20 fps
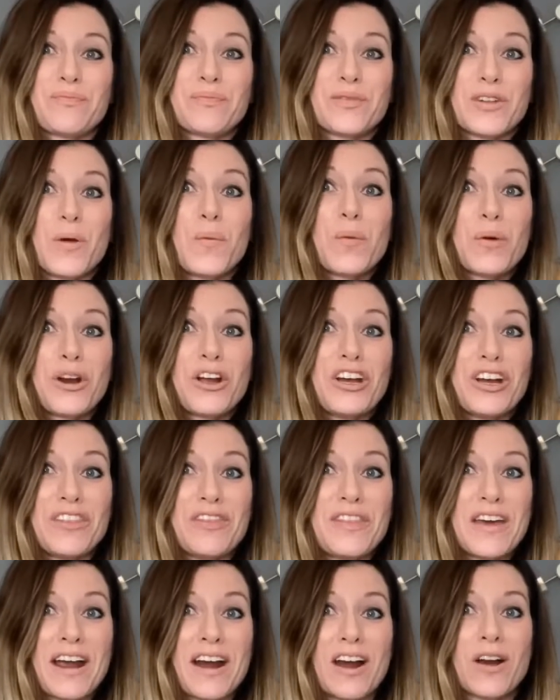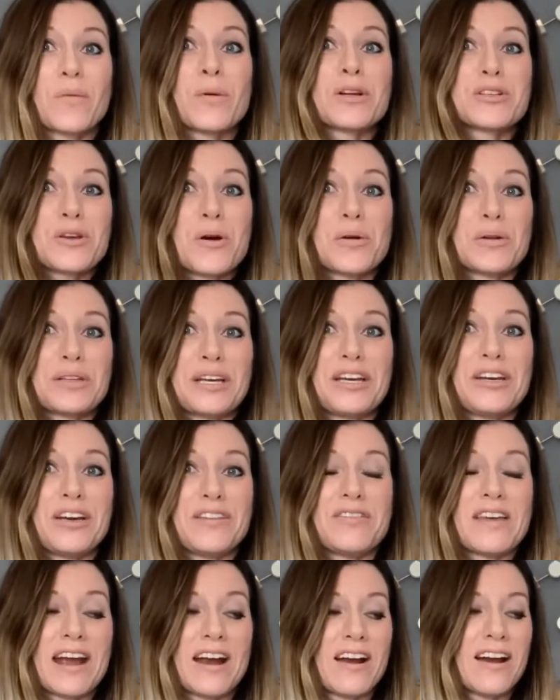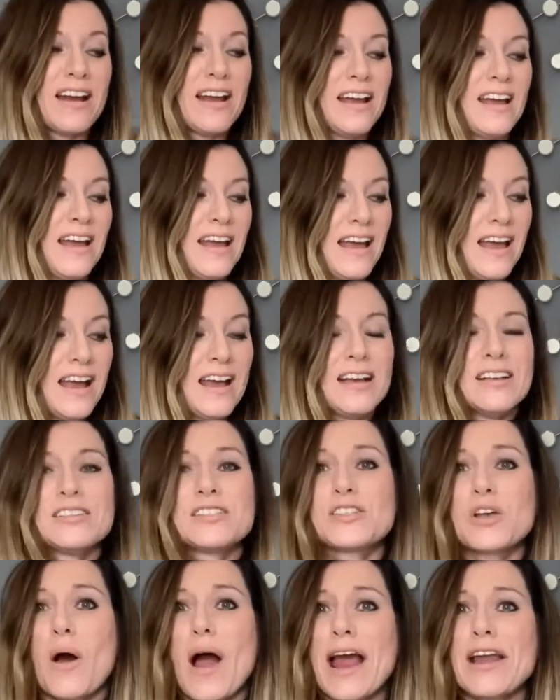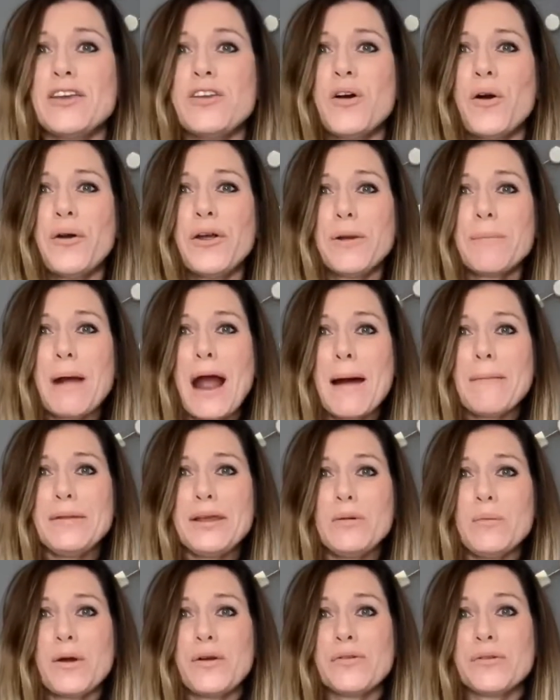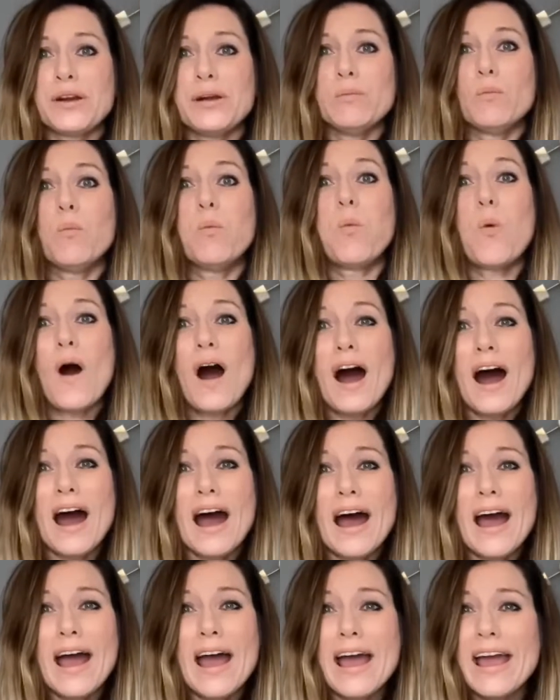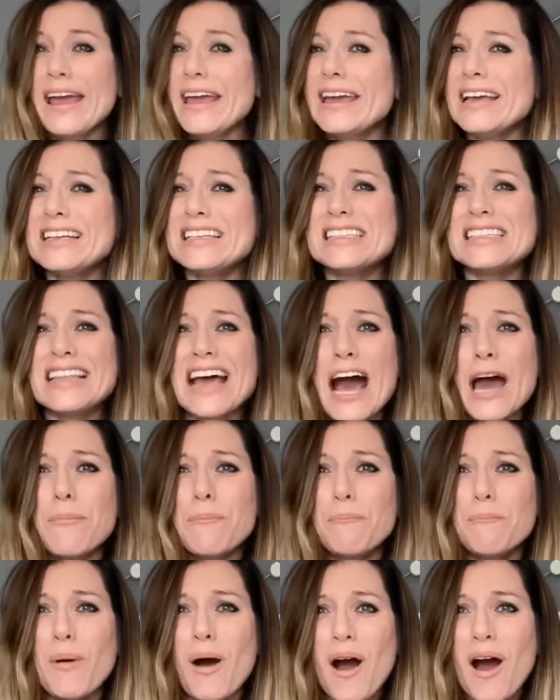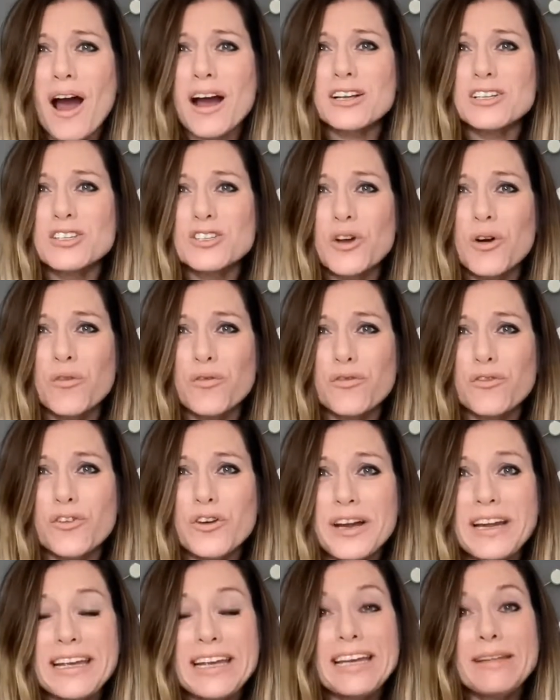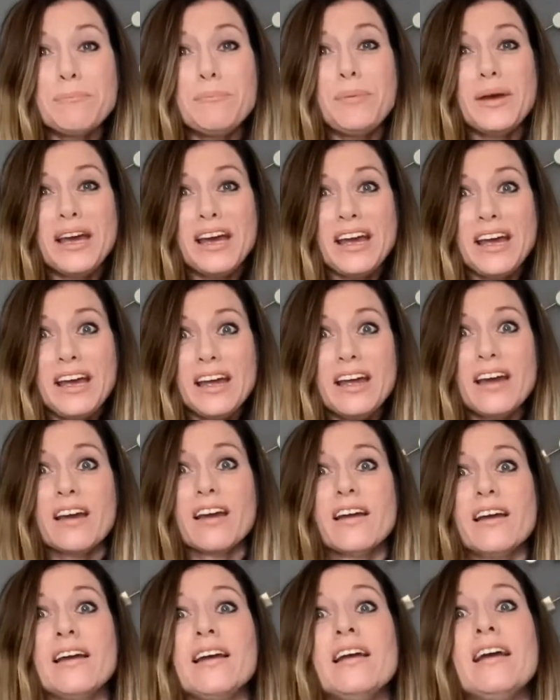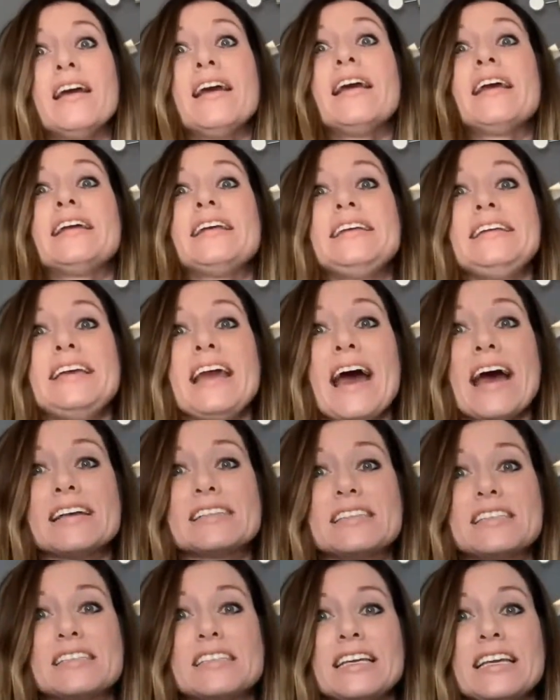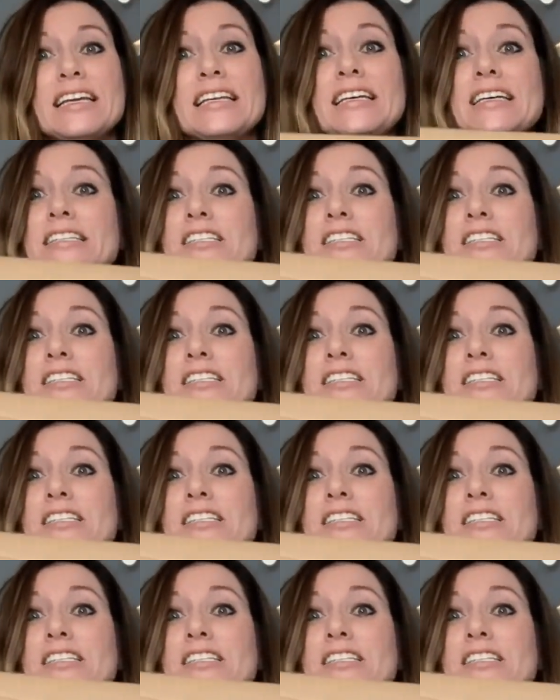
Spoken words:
we're good there. We're totally good there. So I know you're probably wondering, why is that box so freaking big? Yes, it is